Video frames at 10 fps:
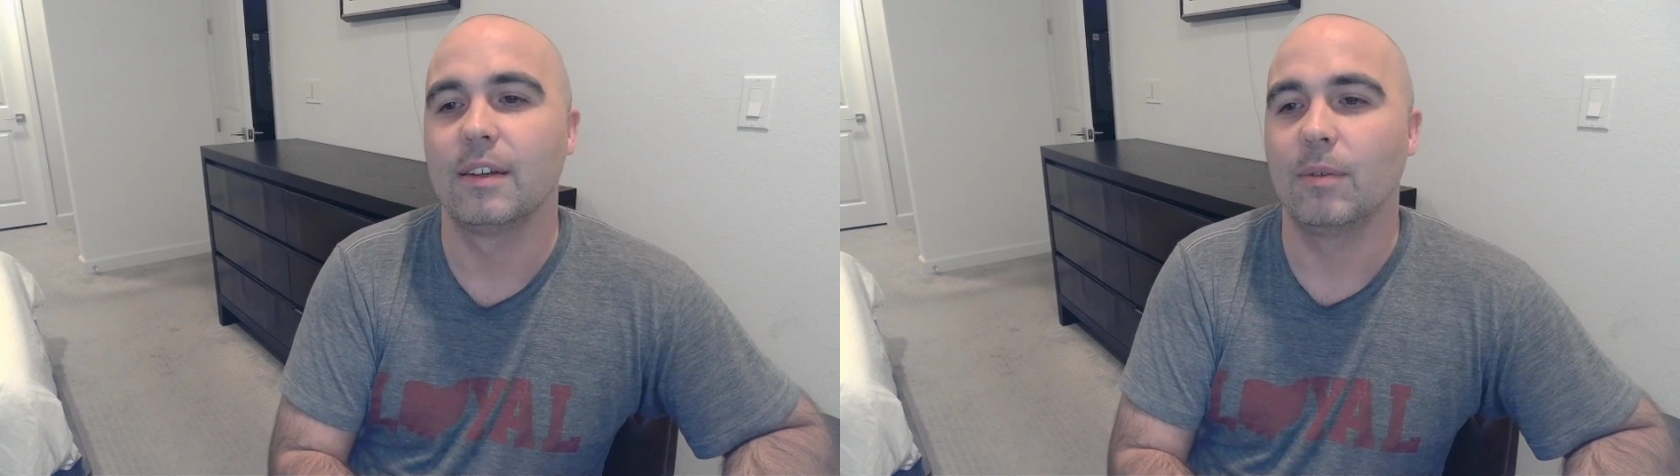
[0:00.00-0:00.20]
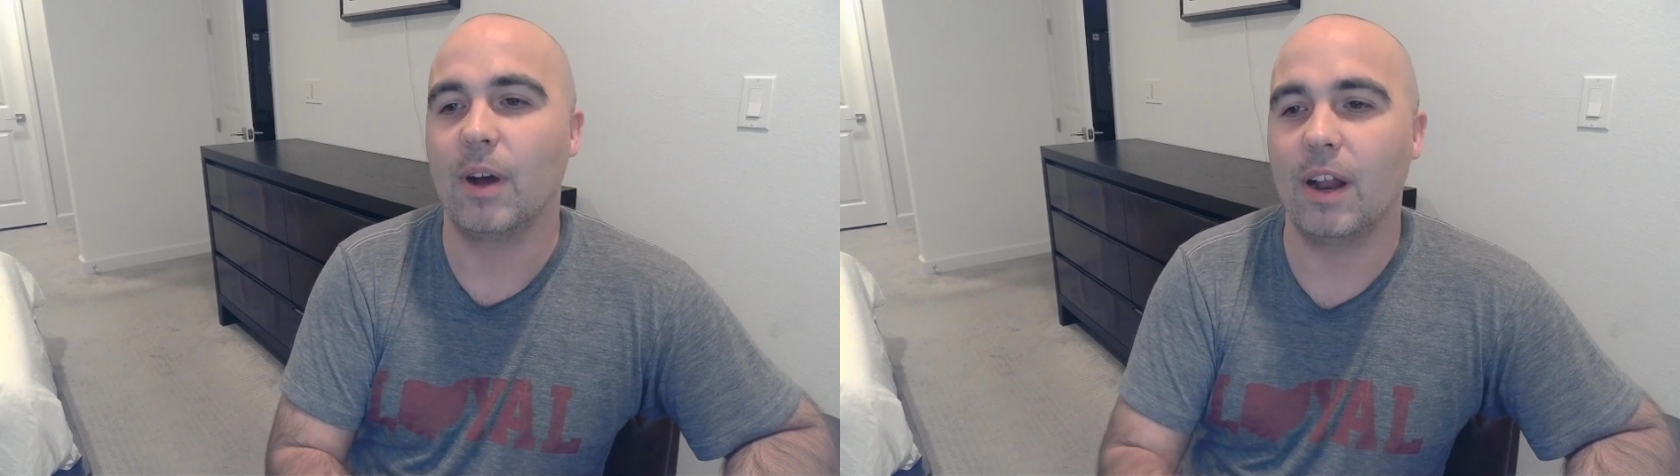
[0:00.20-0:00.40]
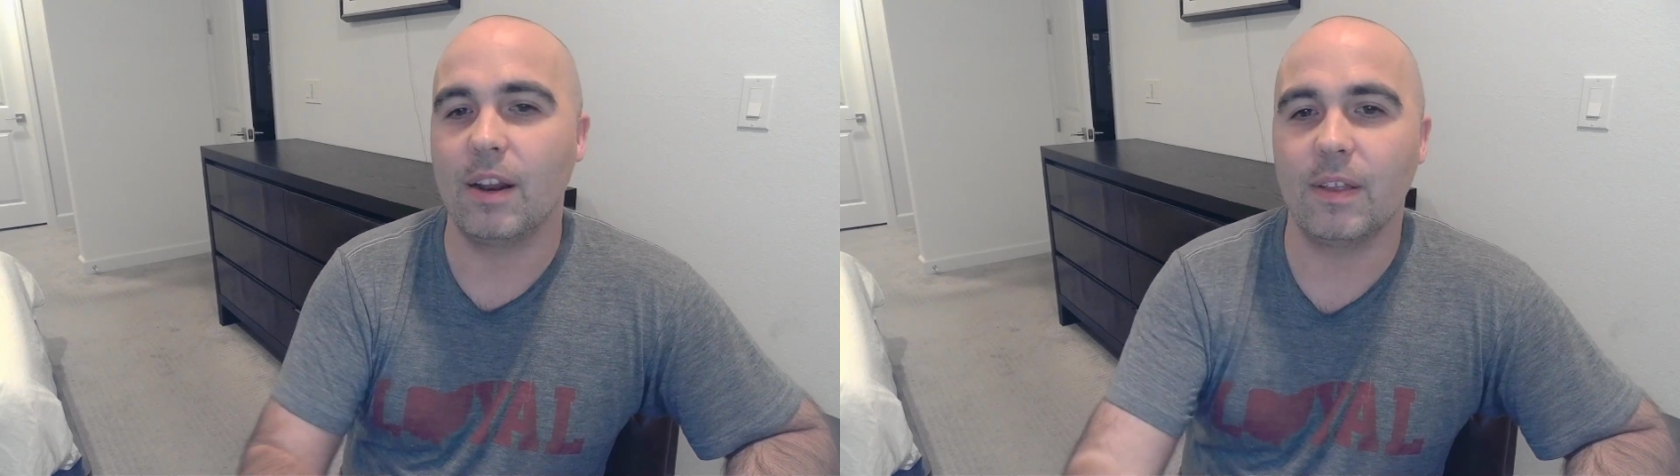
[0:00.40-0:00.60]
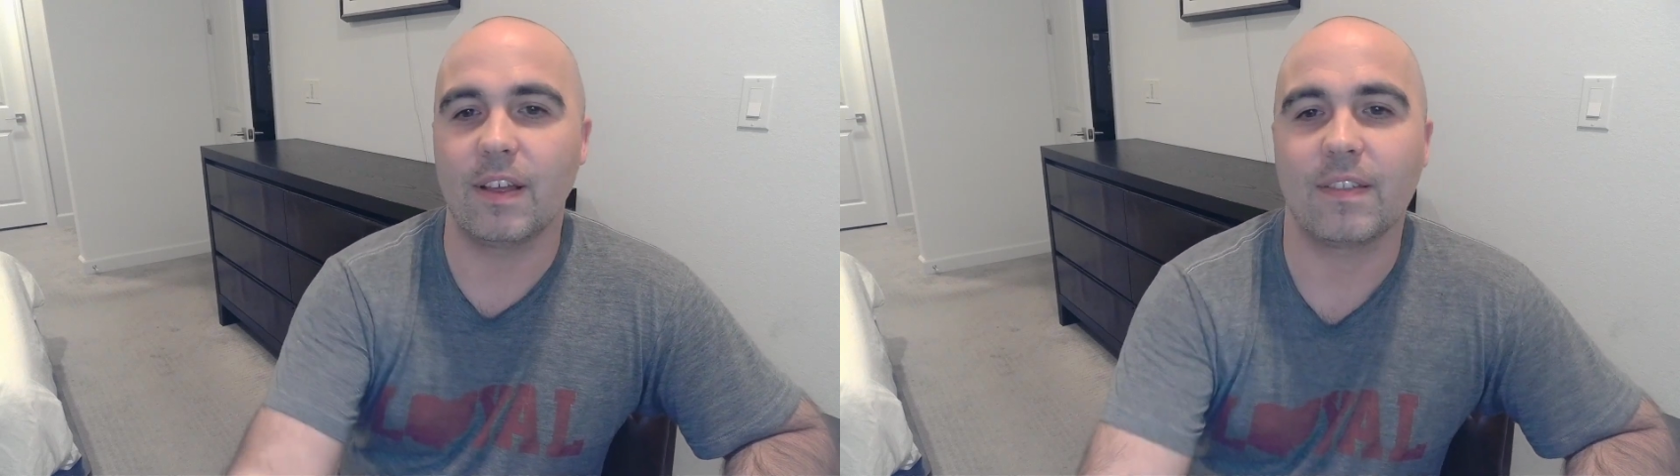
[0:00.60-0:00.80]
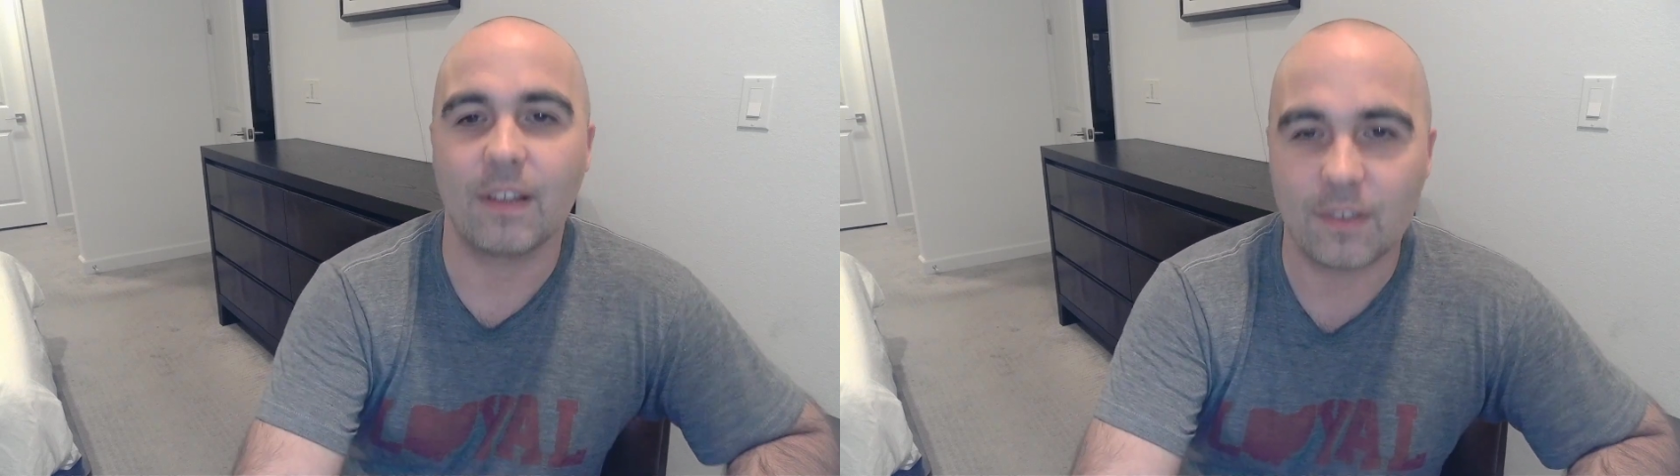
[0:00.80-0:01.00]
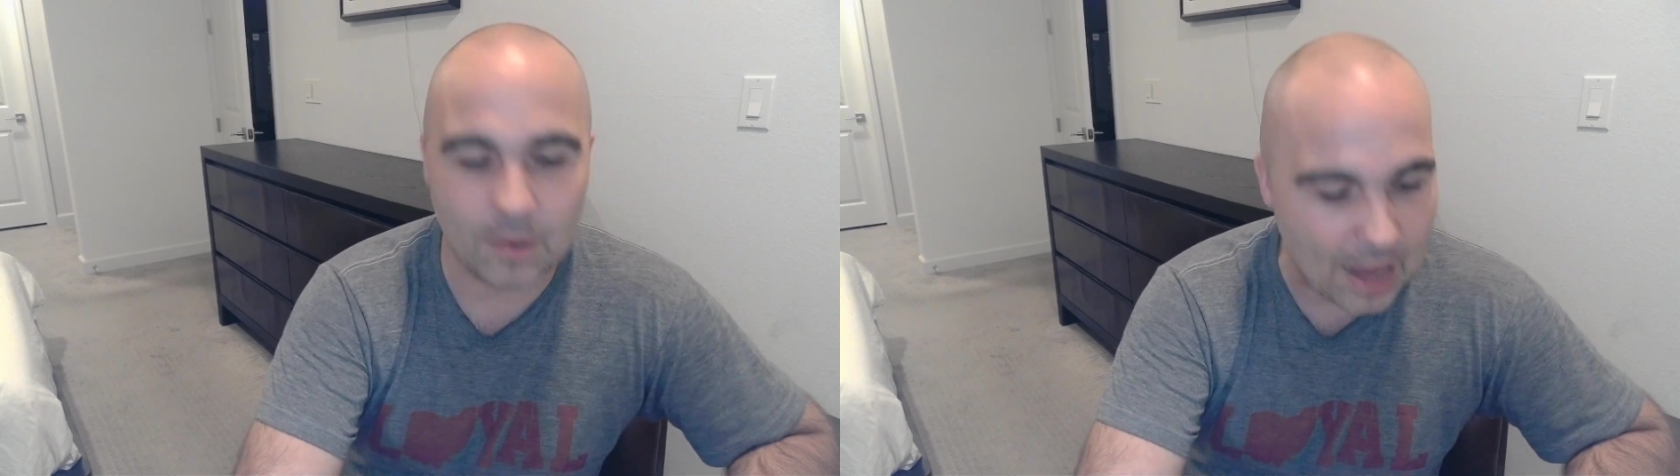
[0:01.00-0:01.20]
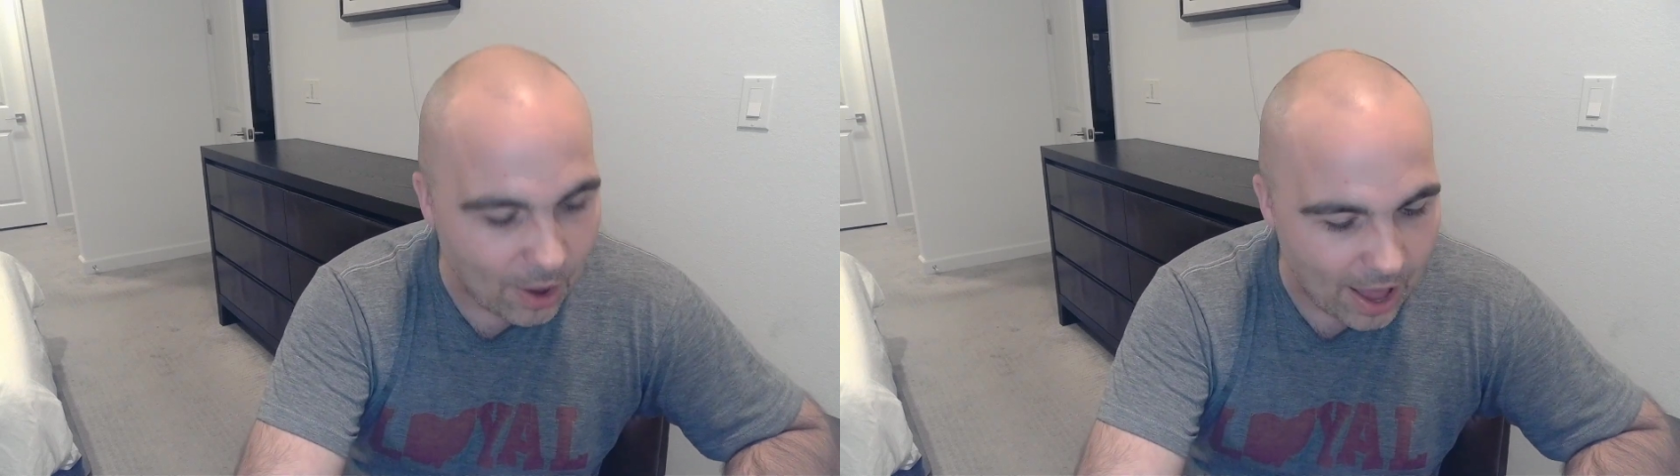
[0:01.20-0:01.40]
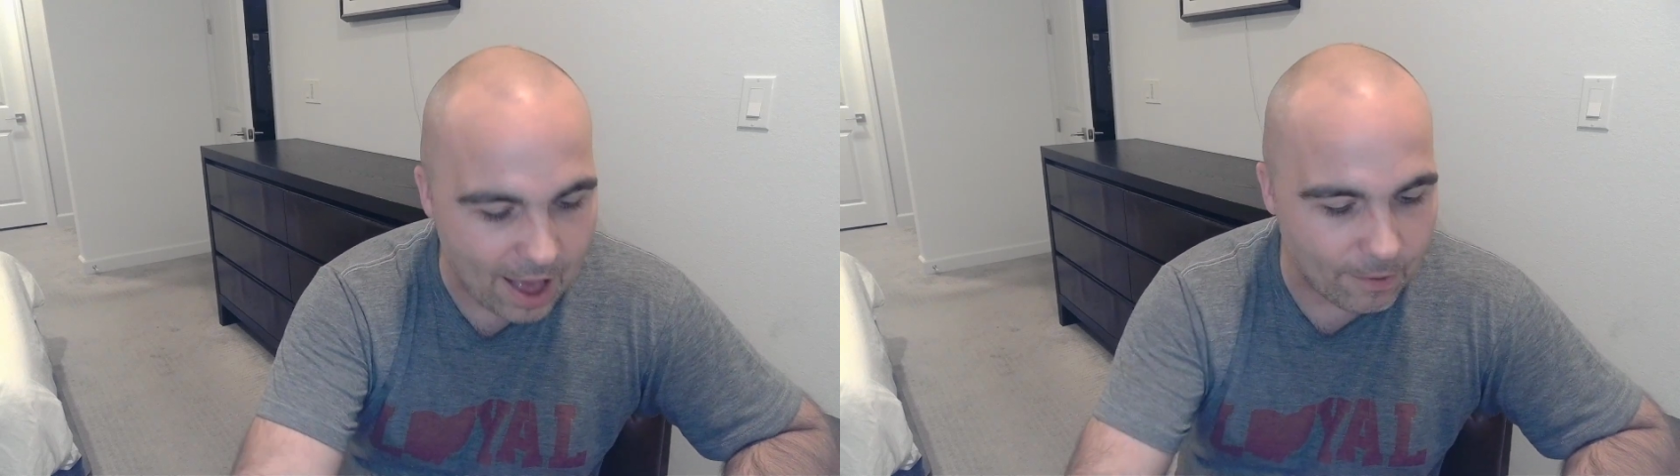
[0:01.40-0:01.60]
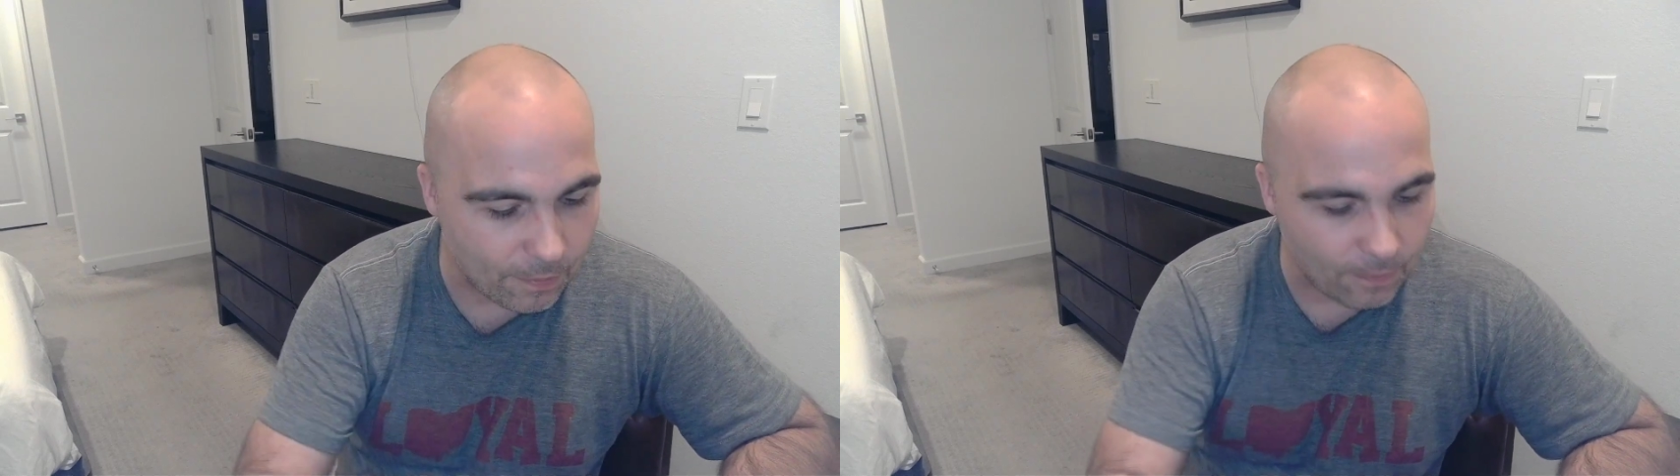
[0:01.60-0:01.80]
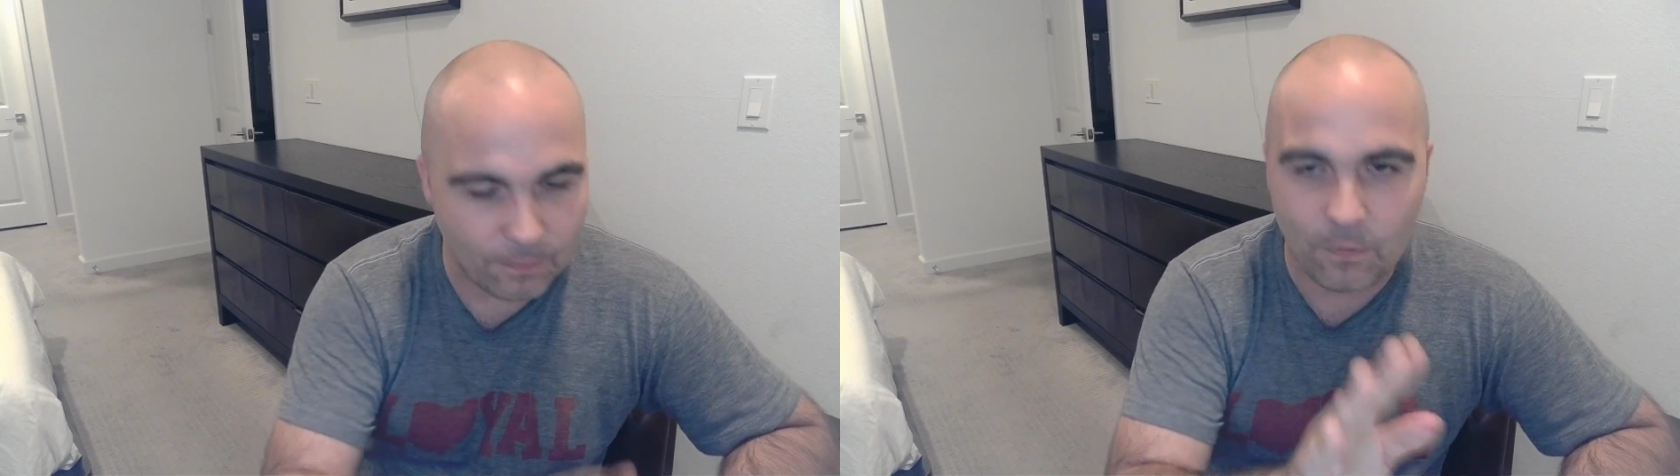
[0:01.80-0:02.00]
Why don't I do this? So now I have